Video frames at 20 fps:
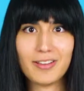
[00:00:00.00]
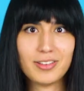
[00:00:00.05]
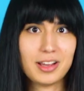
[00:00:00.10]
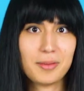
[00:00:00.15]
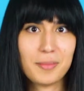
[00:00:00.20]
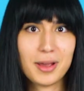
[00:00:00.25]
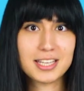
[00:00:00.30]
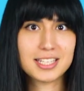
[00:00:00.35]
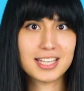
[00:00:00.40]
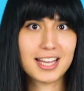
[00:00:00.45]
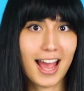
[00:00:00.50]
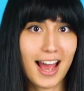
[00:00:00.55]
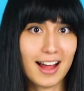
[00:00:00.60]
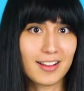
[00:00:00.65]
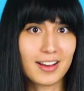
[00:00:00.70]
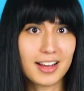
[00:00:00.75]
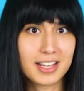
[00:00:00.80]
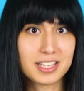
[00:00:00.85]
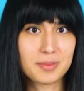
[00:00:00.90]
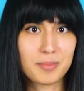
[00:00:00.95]
Having amazing
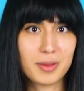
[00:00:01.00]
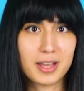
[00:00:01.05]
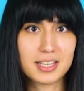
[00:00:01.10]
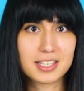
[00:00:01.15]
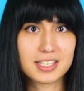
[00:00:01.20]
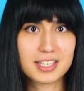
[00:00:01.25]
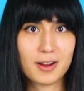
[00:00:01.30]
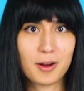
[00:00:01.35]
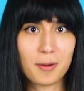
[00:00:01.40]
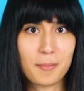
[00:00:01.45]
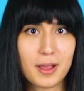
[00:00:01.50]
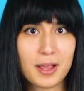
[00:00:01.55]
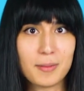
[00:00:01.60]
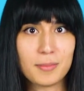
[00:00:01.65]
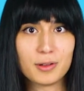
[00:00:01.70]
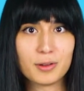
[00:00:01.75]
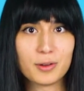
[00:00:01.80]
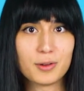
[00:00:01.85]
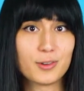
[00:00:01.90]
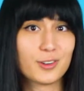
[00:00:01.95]
allies means there are
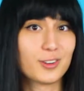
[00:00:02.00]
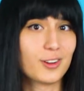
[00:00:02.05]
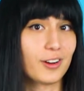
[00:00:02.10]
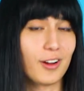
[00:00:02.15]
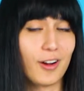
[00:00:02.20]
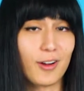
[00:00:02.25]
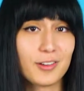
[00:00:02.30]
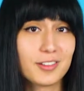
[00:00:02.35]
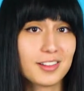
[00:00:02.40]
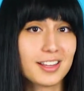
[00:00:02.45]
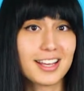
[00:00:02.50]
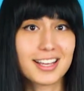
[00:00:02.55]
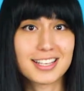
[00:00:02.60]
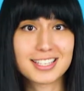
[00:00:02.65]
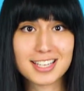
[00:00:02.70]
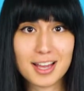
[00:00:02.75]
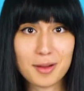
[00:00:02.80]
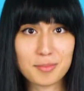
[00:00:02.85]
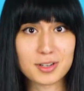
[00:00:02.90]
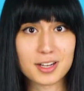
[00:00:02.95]
people who not only
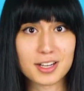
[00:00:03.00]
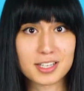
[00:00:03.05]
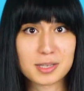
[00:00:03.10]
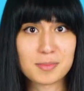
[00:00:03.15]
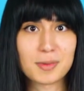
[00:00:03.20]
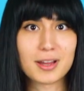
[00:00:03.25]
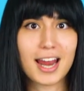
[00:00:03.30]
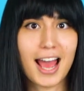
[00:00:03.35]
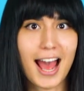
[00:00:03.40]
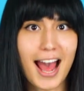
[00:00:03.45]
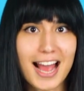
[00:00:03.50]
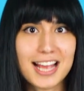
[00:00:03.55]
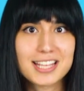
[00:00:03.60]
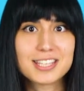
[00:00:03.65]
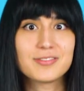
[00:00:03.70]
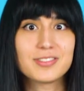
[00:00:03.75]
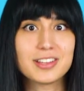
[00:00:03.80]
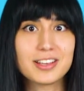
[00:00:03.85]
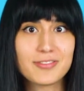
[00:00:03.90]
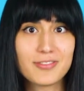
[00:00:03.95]
accept us, but
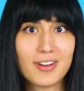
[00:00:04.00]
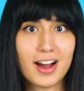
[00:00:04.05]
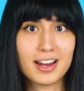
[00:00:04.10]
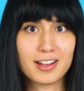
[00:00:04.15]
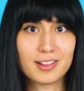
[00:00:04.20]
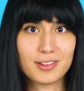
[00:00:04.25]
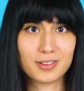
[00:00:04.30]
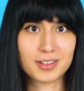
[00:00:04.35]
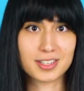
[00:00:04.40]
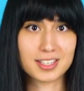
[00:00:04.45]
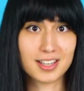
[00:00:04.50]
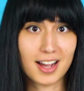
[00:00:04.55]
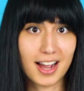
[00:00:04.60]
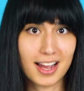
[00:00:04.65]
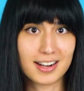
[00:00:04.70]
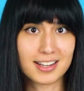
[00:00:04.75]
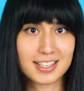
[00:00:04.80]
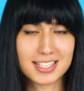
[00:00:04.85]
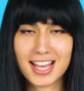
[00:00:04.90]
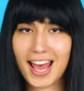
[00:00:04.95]
actively fight
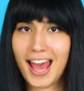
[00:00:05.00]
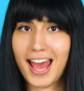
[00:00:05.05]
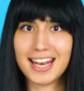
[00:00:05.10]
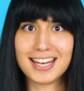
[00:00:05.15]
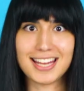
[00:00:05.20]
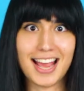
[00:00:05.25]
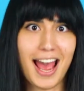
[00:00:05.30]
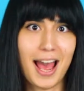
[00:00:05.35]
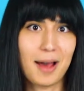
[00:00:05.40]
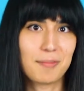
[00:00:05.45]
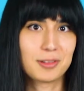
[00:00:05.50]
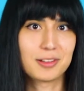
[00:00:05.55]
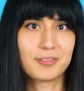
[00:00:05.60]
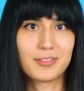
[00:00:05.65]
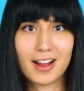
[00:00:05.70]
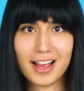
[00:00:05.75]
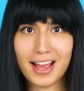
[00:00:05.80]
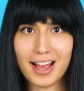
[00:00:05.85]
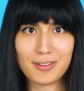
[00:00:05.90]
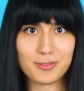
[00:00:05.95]
alongside us and
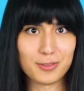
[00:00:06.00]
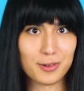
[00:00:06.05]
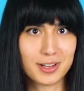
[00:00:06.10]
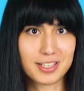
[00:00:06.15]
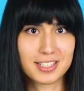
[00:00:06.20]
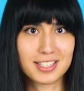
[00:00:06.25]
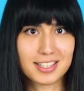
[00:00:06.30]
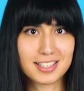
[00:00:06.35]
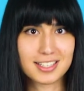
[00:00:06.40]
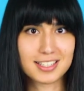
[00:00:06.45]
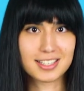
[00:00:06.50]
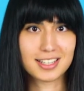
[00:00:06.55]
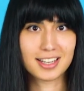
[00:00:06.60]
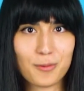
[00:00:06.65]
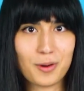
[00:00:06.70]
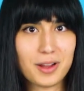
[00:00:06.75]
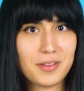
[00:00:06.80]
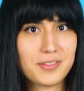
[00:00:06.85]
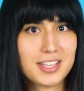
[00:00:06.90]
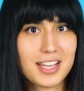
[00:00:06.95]
amplify our voices.
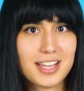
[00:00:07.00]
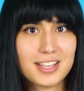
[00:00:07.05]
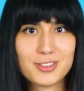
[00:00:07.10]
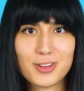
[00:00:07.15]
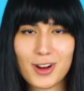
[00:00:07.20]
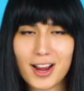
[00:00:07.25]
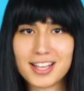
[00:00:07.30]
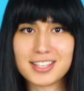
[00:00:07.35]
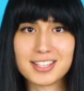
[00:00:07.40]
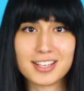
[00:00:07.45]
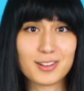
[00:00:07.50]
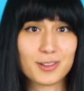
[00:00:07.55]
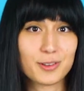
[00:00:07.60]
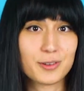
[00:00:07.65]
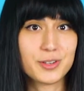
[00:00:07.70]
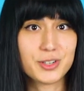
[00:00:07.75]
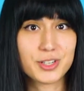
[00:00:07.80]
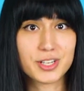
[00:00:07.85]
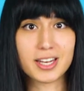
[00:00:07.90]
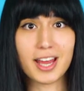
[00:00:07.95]
We've seen trans
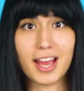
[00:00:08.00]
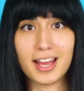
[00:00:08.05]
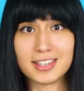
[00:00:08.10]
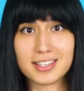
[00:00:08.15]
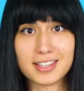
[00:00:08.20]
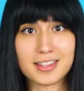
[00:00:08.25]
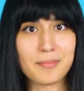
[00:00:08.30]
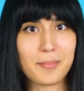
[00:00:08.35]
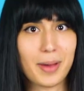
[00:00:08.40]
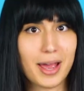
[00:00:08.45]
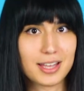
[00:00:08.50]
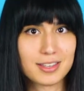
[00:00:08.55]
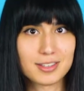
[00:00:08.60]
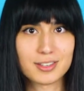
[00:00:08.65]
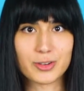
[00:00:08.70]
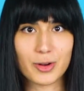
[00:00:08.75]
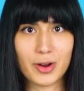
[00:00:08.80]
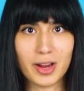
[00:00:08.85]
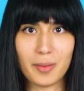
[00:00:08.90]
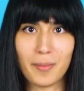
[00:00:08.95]
inclusion enter the
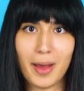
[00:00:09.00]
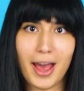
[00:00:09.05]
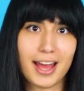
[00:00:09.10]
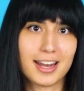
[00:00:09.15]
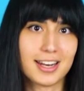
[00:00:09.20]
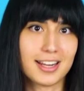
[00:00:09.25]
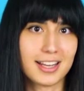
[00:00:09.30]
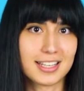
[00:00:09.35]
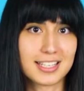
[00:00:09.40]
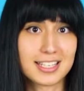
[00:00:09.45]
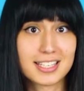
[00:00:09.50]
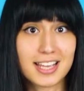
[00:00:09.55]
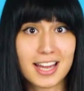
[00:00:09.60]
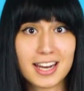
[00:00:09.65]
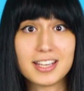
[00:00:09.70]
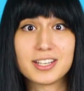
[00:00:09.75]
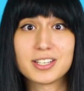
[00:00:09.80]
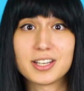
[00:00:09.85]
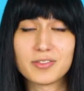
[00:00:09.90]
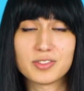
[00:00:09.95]
mainstream and a
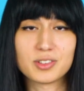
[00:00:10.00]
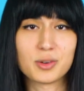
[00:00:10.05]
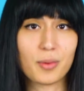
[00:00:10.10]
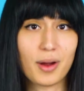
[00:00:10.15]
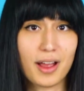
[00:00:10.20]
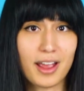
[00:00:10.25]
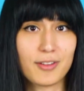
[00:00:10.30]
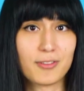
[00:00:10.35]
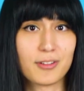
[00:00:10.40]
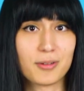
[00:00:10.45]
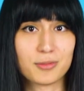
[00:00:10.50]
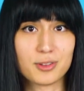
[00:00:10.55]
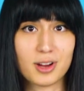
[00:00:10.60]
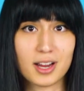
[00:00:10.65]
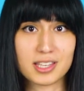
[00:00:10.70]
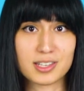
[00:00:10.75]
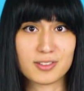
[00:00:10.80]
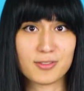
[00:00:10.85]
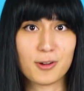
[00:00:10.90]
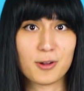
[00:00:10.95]
steady shift away from
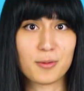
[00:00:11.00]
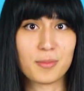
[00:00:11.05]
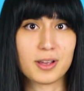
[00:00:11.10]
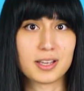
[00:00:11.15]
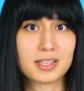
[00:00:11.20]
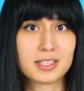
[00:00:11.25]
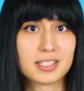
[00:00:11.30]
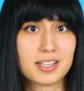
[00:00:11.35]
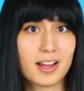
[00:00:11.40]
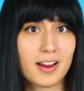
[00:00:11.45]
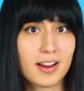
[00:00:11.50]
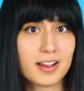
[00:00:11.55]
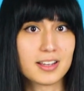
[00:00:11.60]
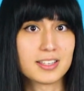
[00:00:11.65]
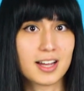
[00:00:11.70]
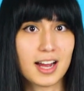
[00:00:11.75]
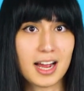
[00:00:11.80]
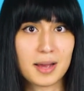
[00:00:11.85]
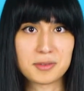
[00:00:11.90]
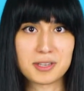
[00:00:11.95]
transphobic
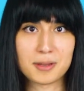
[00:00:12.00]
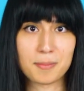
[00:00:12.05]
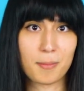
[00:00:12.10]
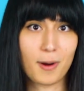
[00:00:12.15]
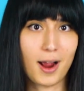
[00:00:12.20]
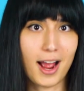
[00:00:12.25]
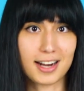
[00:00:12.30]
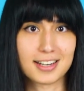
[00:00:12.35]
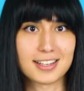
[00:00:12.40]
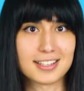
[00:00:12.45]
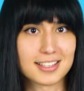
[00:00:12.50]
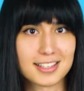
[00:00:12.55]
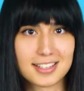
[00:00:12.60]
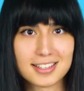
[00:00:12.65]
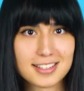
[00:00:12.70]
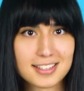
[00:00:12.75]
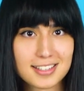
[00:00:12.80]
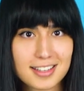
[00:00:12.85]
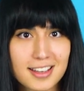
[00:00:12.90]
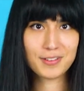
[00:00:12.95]
stereotypes and
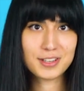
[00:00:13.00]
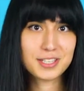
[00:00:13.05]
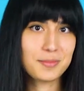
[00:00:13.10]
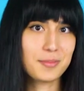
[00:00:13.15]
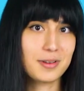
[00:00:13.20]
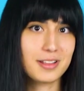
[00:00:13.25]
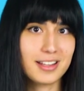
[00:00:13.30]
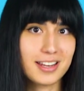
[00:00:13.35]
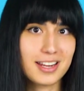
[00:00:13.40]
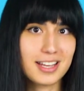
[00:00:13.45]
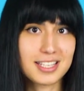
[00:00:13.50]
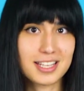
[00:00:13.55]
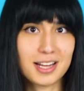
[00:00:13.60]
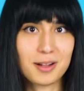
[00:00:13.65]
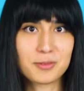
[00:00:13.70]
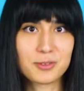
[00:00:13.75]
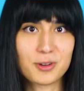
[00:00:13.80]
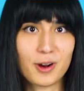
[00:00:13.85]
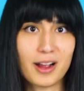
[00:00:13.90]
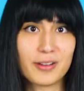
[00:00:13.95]
practices. Visibility has
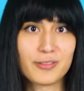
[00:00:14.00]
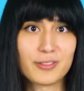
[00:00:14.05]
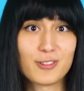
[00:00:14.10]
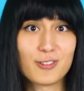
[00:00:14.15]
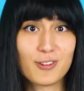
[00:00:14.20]
helped drive